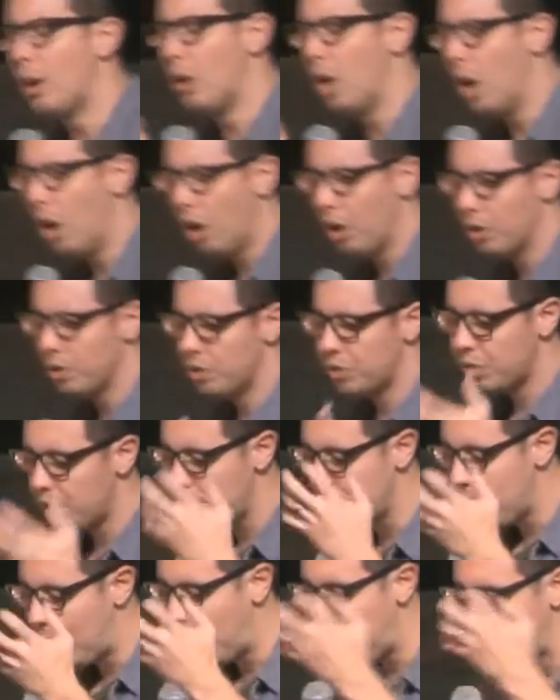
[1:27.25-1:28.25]
hearts and
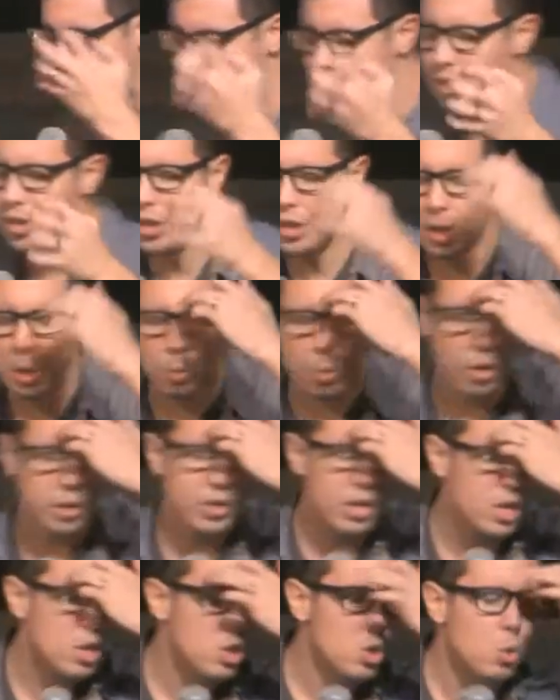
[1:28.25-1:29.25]
minds to hear your word,
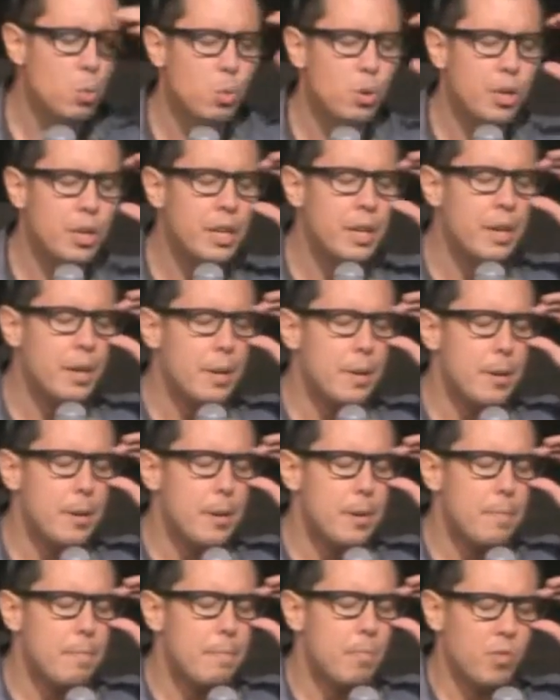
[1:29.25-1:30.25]
that you
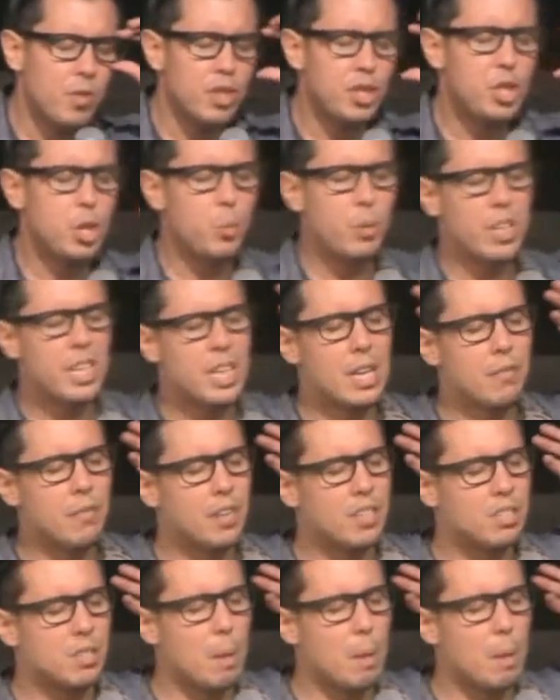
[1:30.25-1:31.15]
would give us